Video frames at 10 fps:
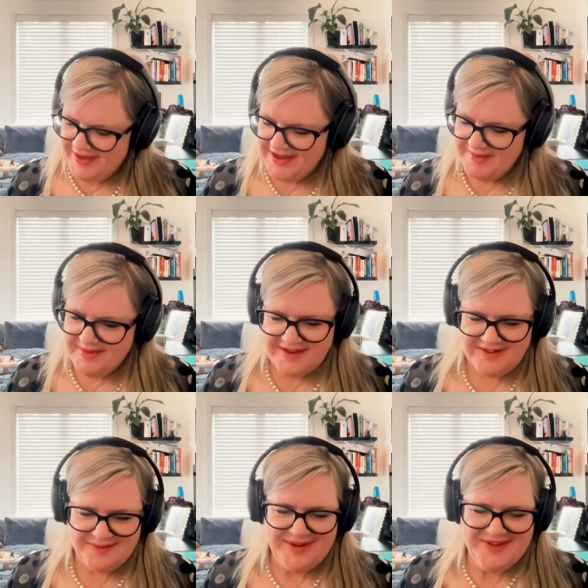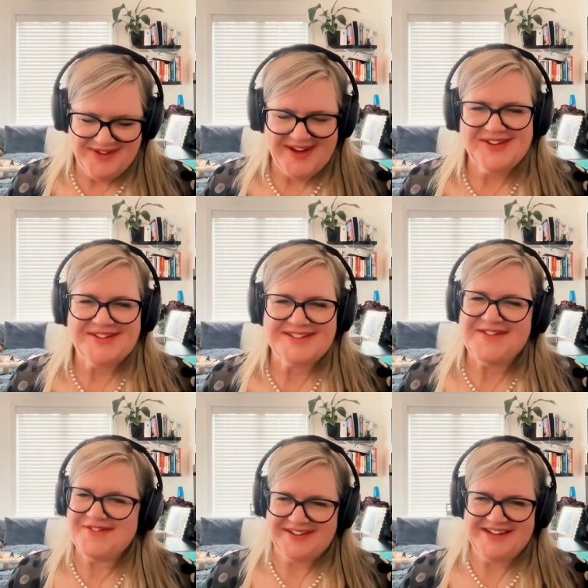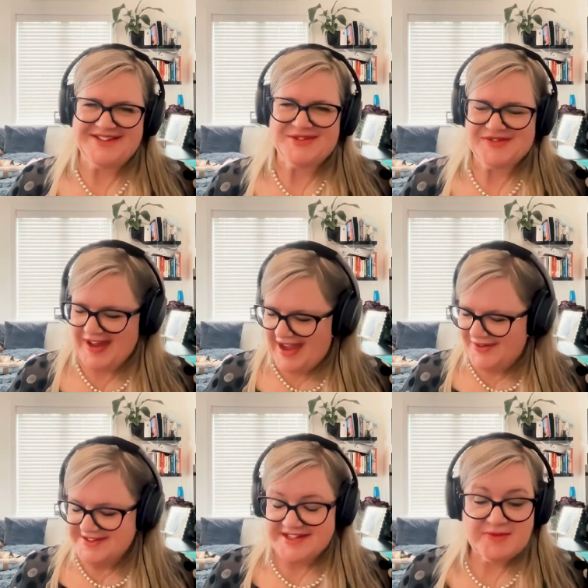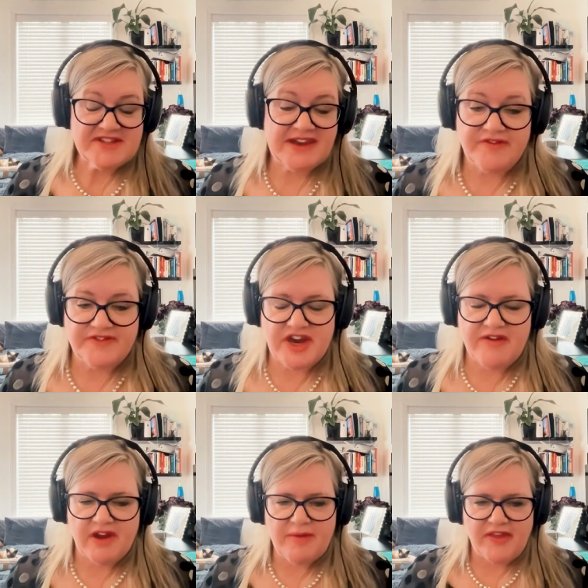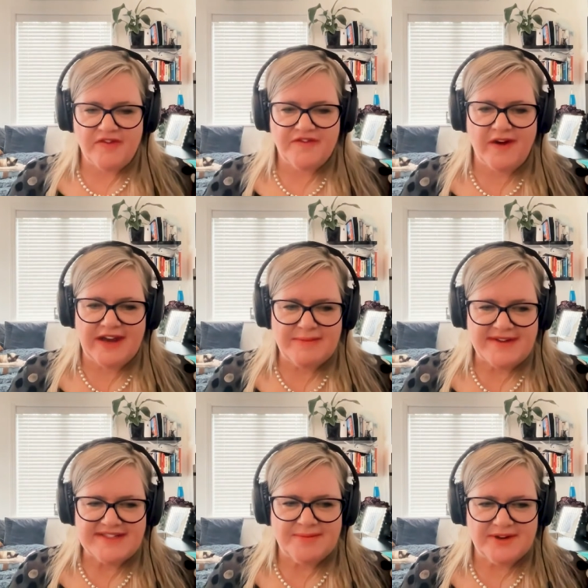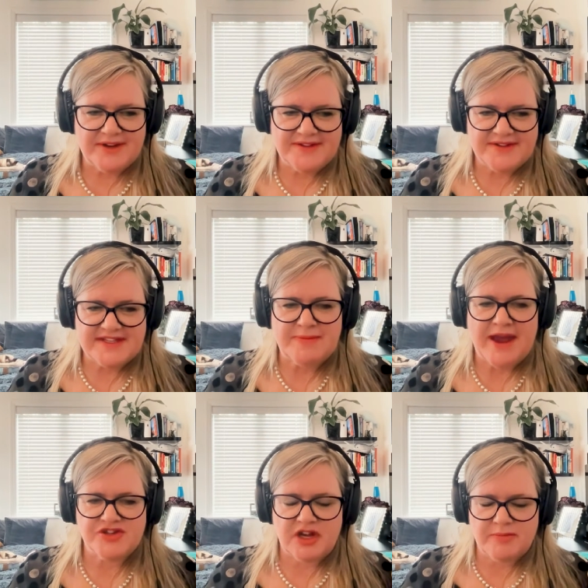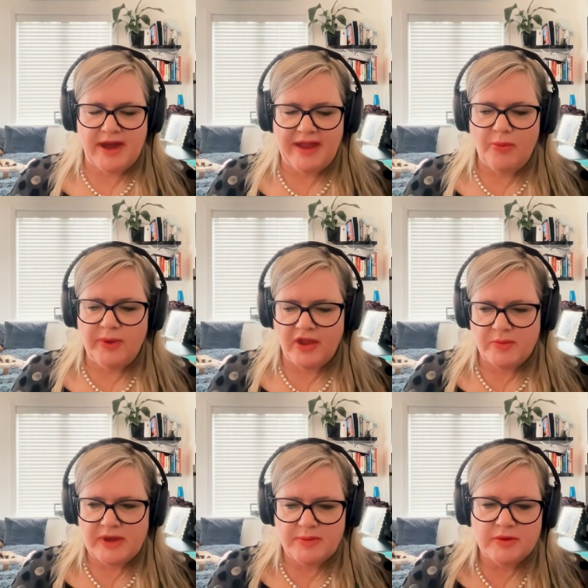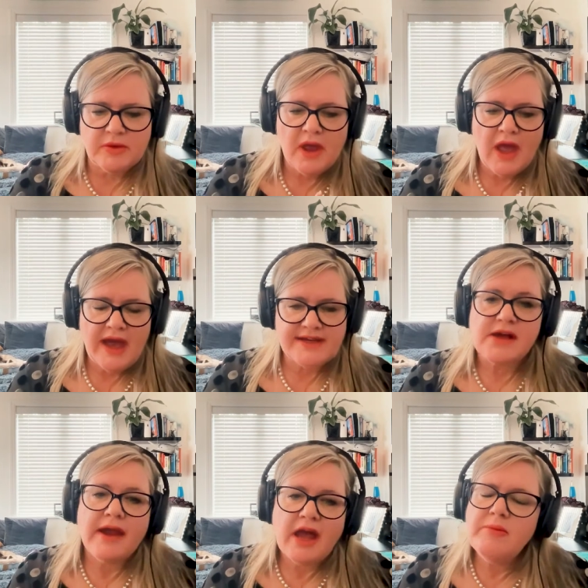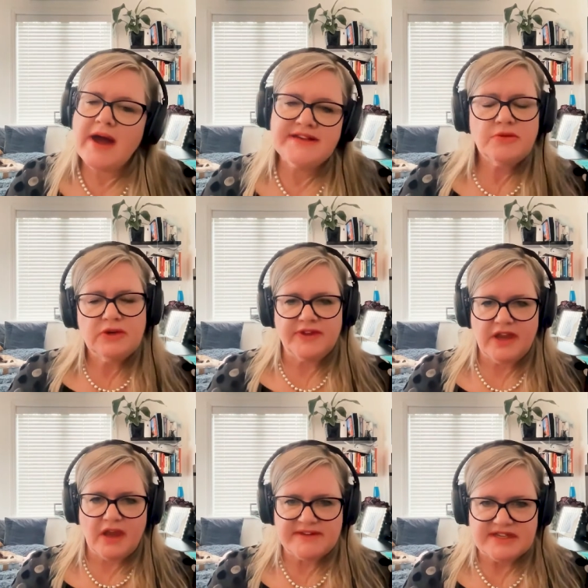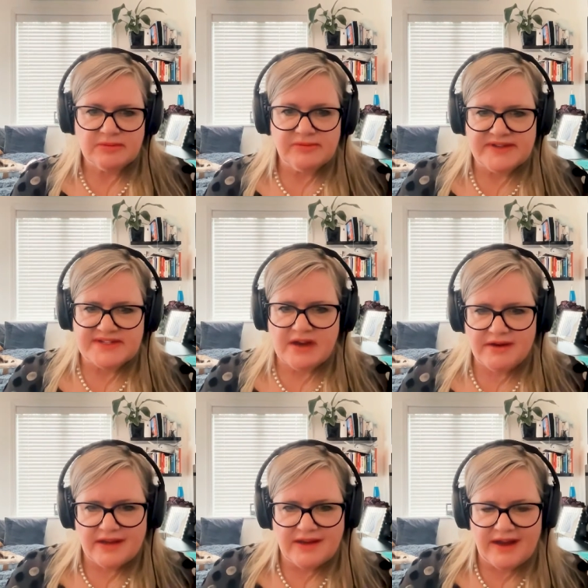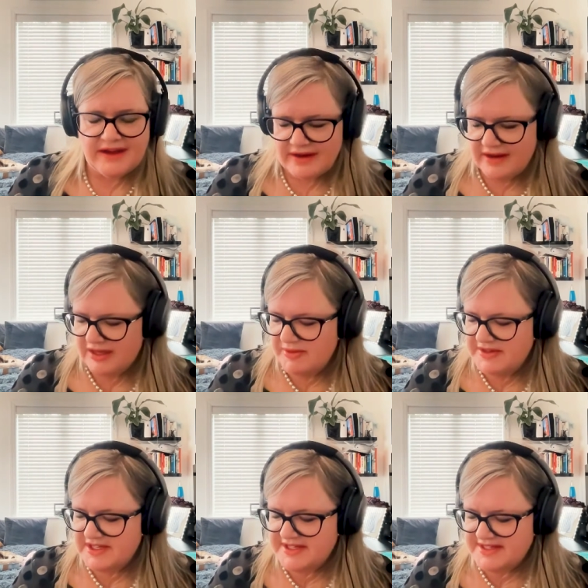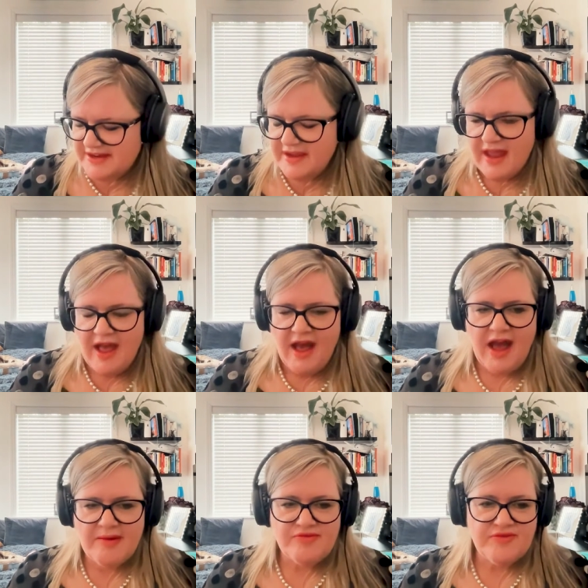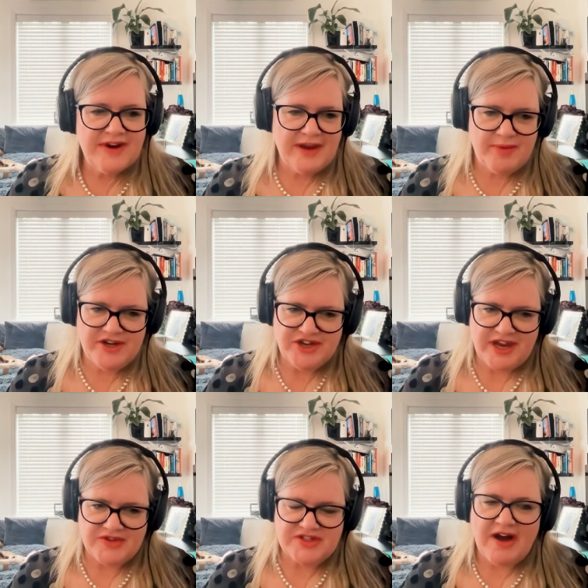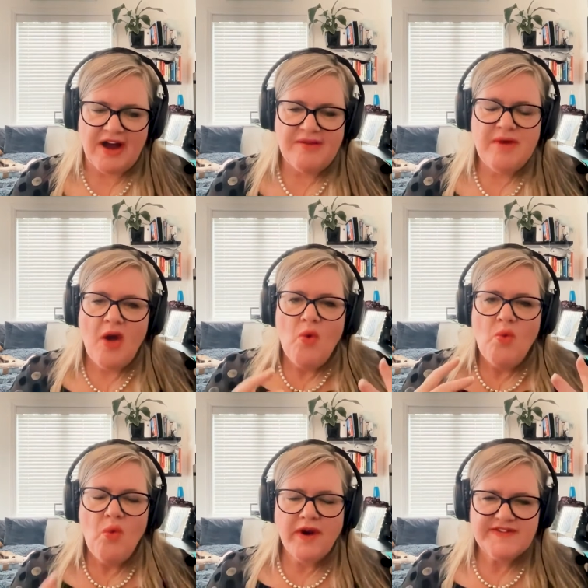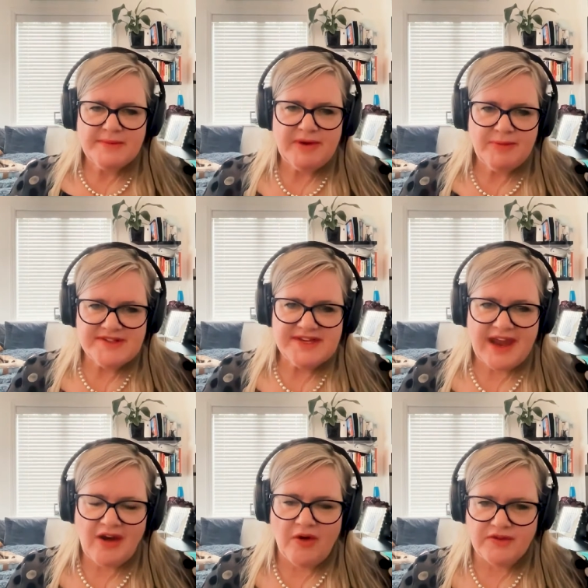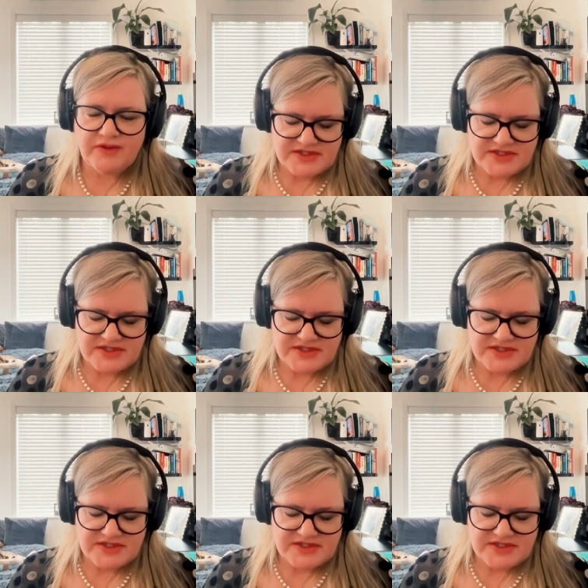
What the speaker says: Adam, you and I could definitely talk for hours because we just love sharing. I think I've finally met somebody who's just as passionate about helping other people as I am, as all of the EOS implementers are in our community. So really appreciate your time. What if somebody wants to get hold of you?